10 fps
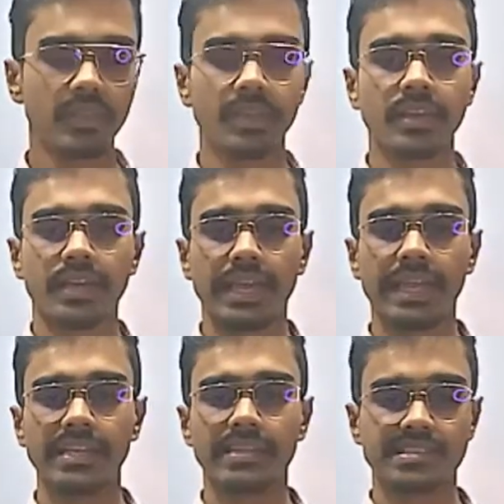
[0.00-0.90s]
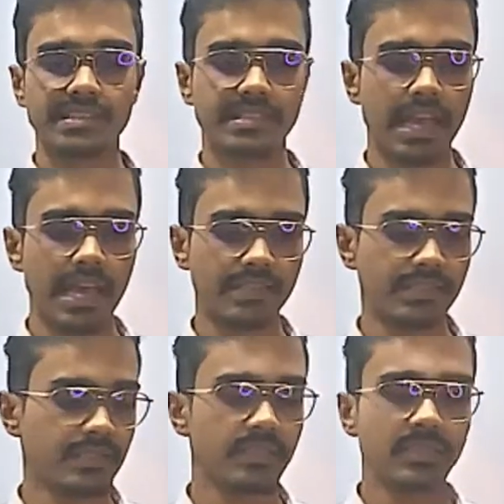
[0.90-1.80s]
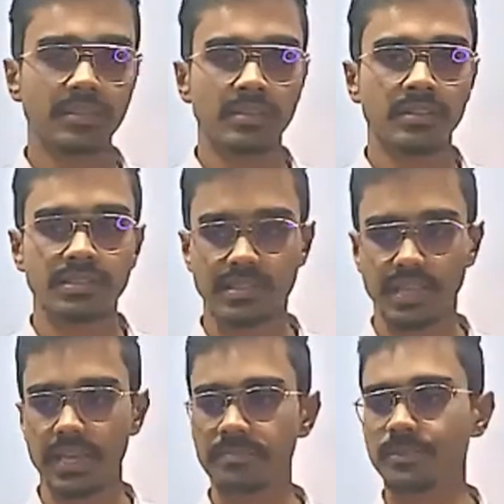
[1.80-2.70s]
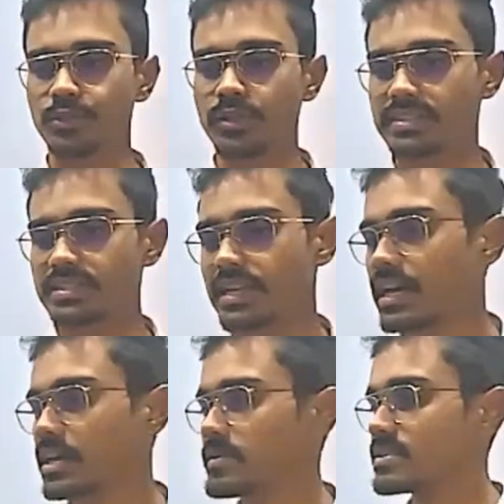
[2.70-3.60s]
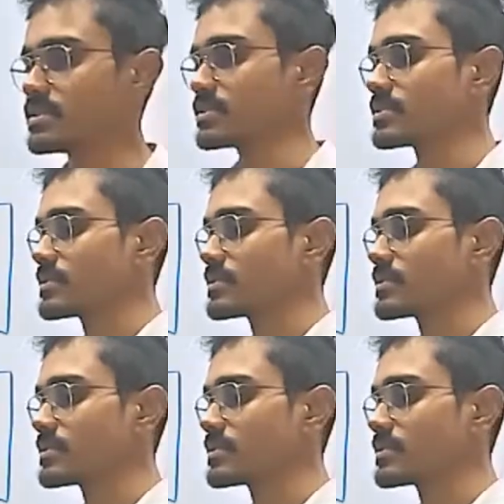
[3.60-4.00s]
Any stress has same units and dimensions